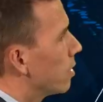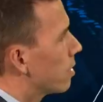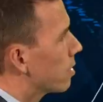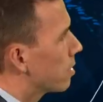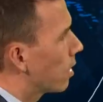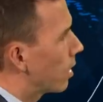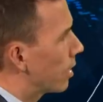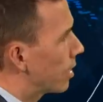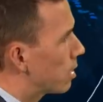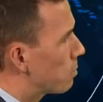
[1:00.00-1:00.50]

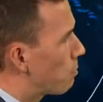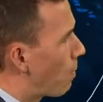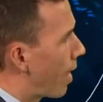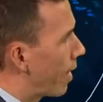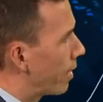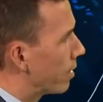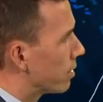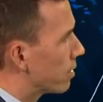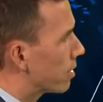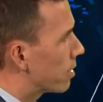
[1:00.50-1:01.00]
sunny
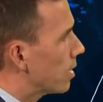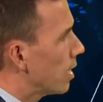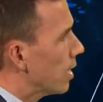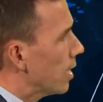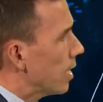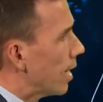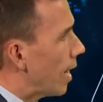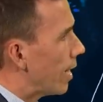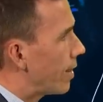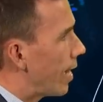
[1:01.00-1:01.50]
spells.
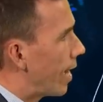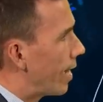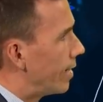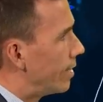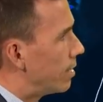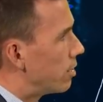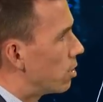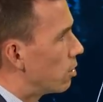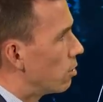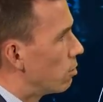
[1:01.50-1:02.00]
And then
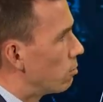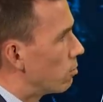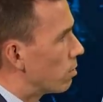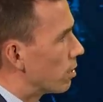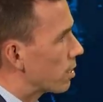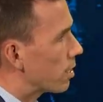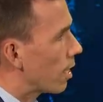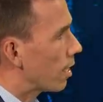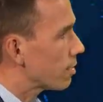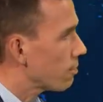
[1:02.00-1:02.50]
into
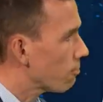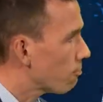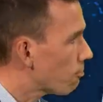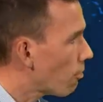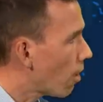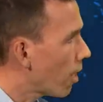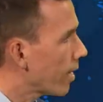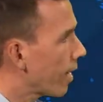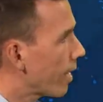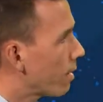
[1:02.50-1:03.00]
the start of
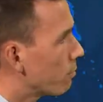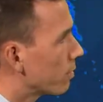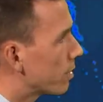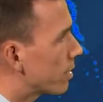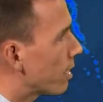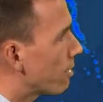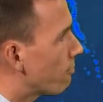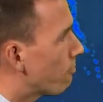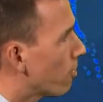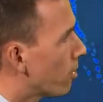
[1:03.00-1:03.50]
Friday, we'll
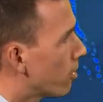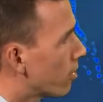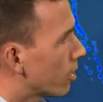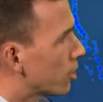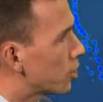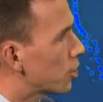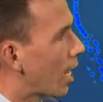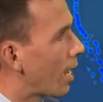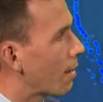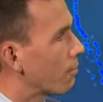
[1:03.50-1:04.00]
see
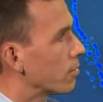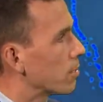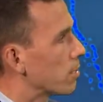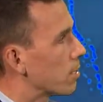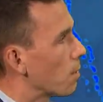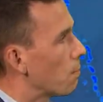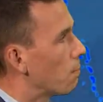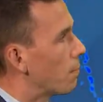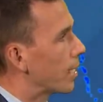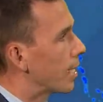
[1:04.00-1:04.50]
further
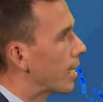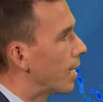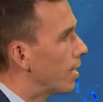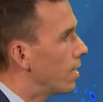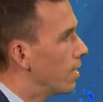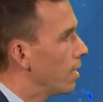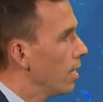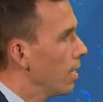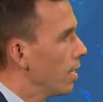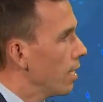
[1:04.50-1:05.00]
showers
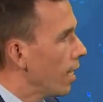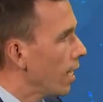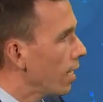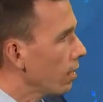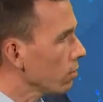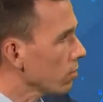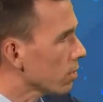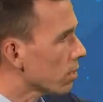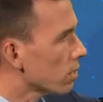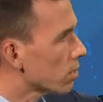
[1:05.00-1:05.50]
begin,
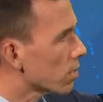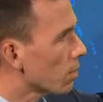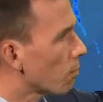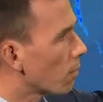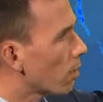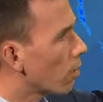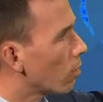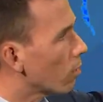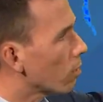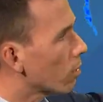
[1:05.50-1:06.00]
and also
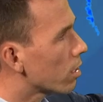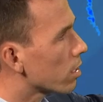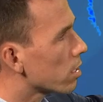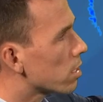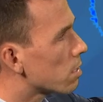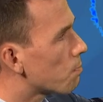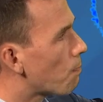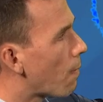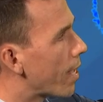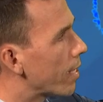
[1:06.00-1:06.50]
some longer
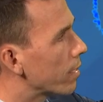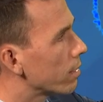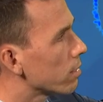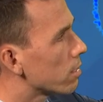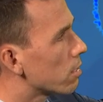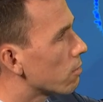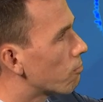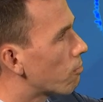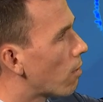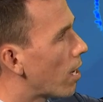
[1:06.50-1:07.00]

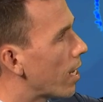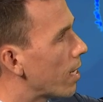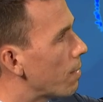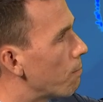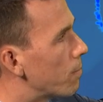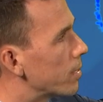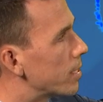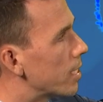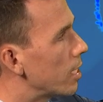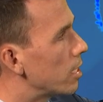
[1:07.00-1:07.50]
spells of
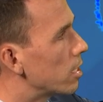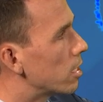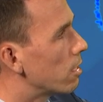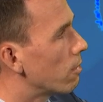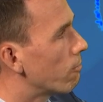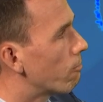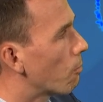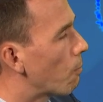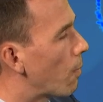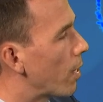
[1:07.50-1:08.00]
rain
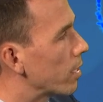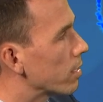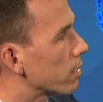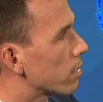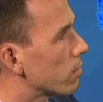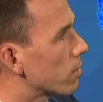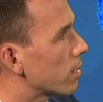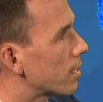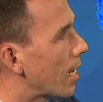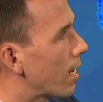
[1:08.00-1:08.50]
potentially for
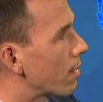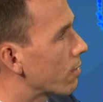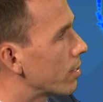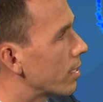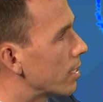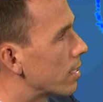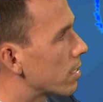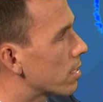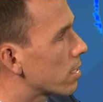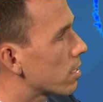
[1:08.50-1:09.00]
parts of
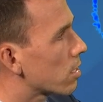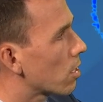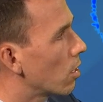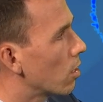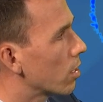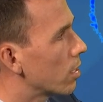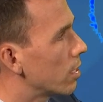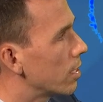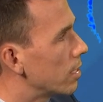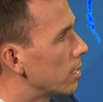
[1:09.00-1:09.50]
southeast
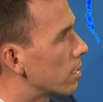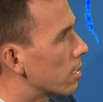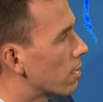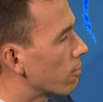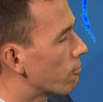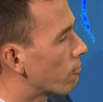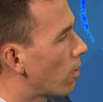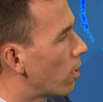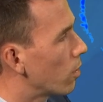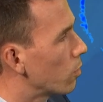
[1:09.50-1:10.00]
Scotland into
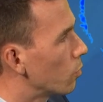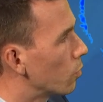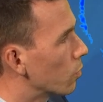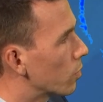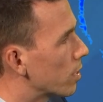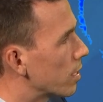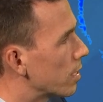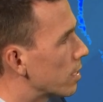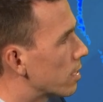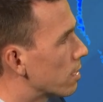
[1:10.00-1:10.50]
the far
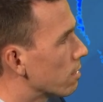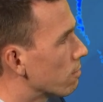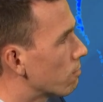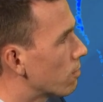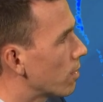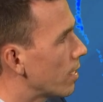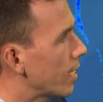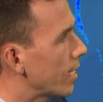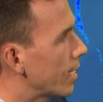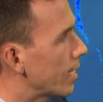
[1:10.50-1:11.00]
northeast
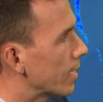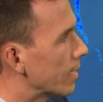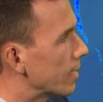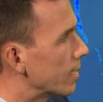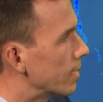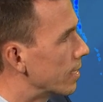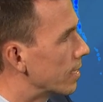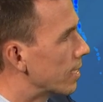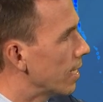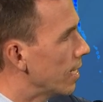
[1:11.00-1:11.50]
of
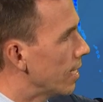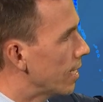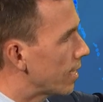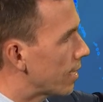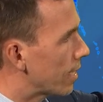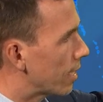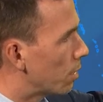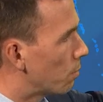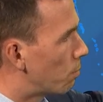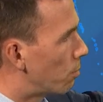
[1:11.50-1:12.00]
England.
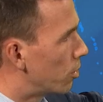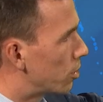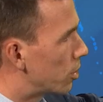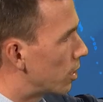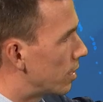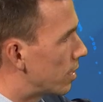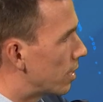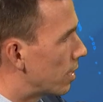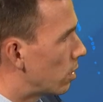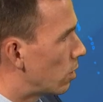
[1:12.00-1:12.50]
That'll
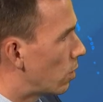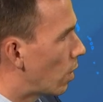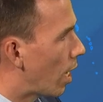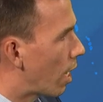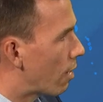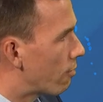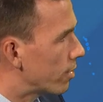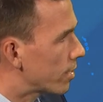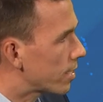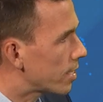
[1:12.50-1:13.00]
push into
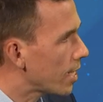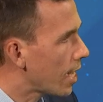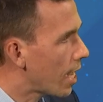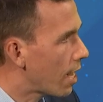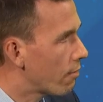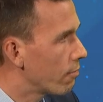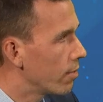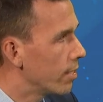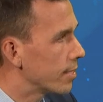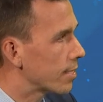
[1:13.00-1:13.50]
Irish Sea
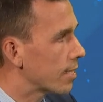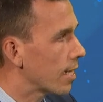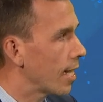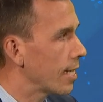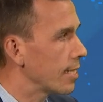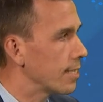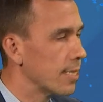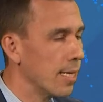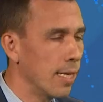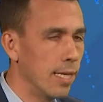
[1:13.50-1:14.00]
areas
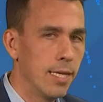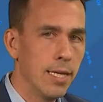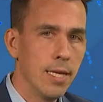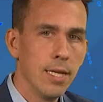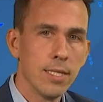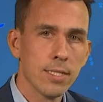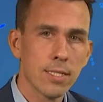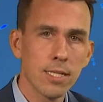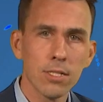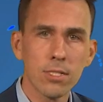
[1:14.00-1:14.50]
later.
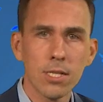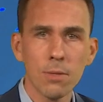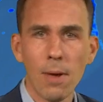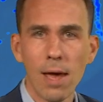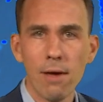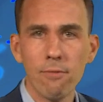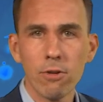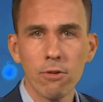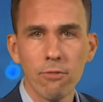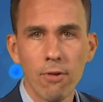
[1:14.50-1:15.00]
So some
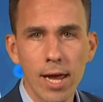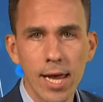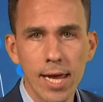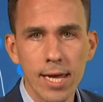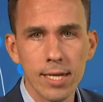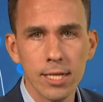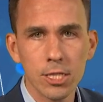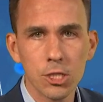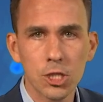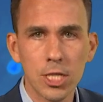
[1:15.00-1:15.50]
heavy
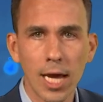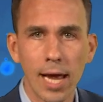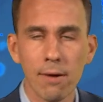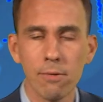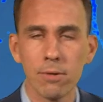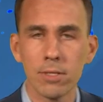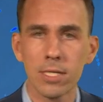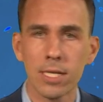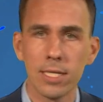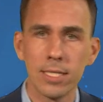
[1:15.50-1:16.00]
rain and
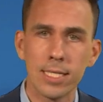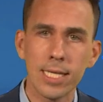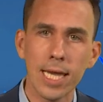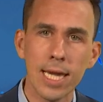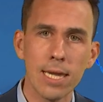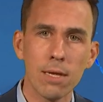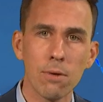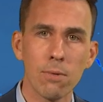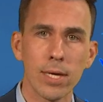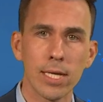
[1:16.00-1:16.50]
showers
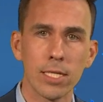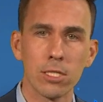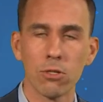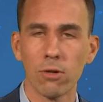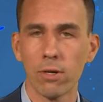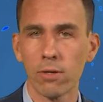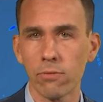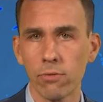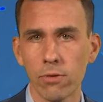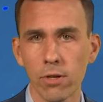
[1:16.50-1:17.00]
continuing
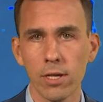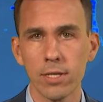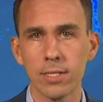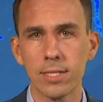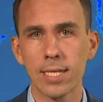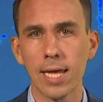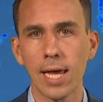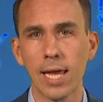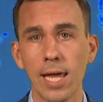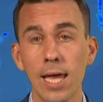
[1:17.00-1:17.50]
during
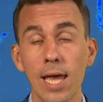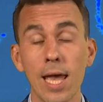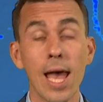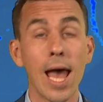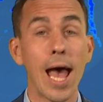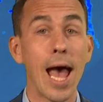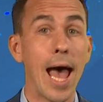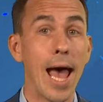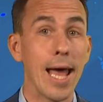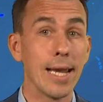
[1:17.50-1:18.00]
Thursday
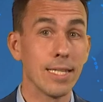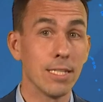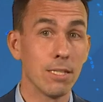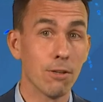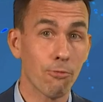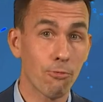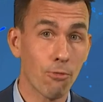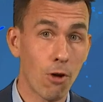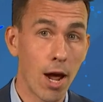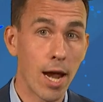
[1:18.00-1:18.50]
and
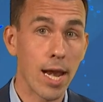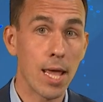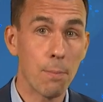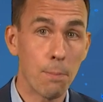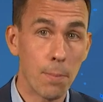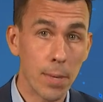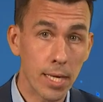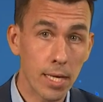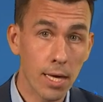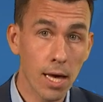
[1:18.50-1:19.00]
into Friday
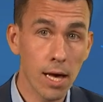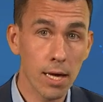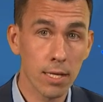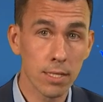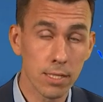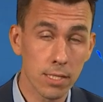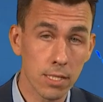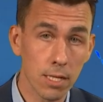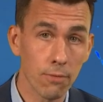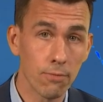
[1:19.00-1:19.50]

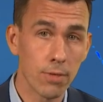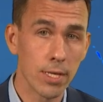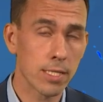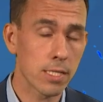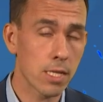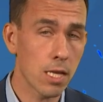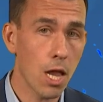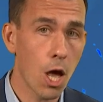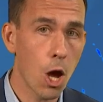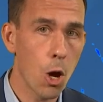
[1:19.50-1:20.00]
because of
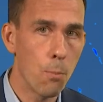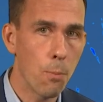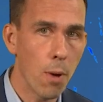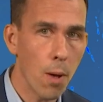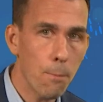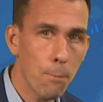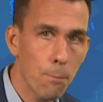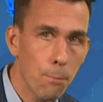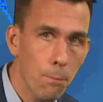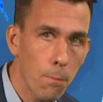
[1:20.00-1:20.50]
this low.
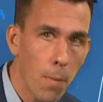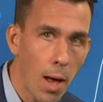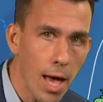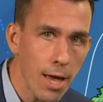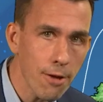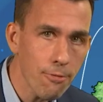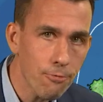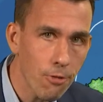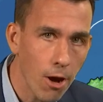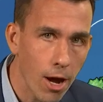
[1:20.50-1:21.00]
But
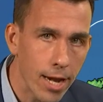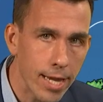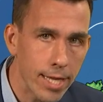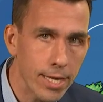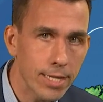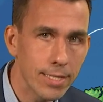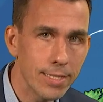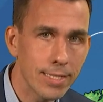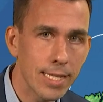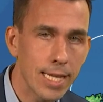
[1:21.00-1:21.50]
by Friday,
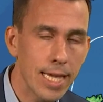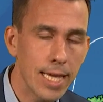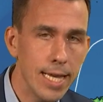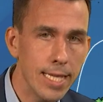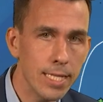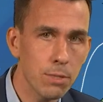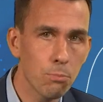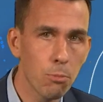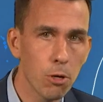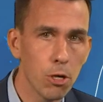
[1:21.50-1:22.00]
you can see it
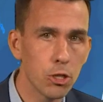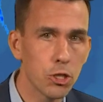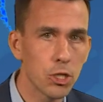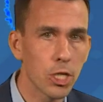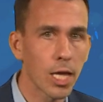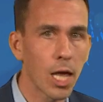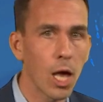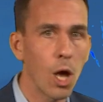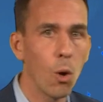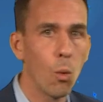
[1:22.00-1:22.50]
is
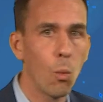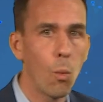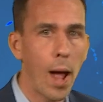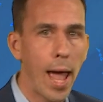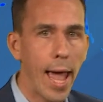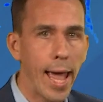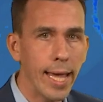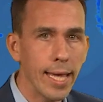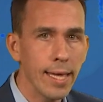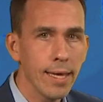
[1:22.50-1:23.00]
pushing
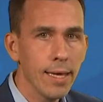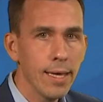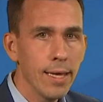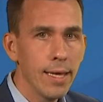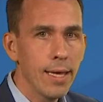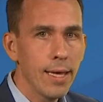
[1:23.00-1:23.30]
away